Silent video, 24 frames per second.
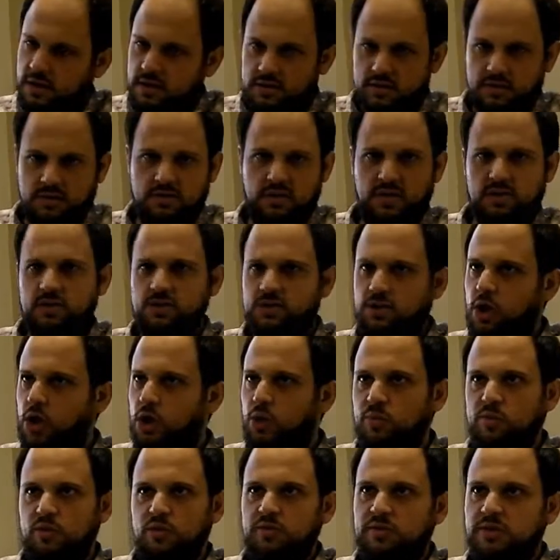just a
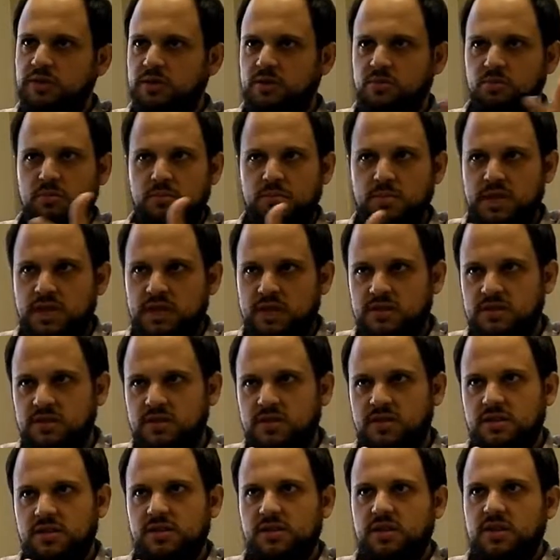slow-moving
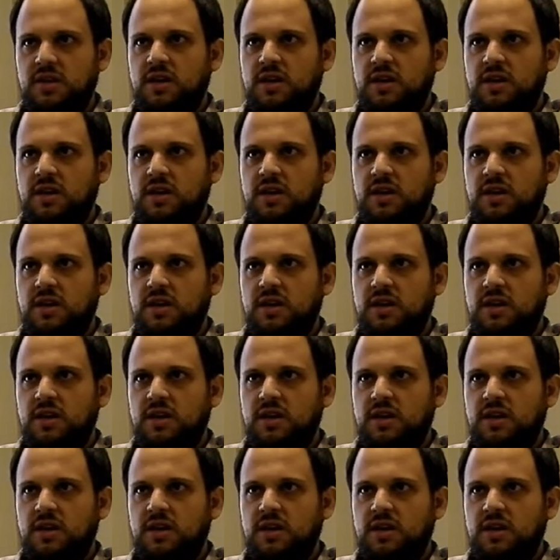beast,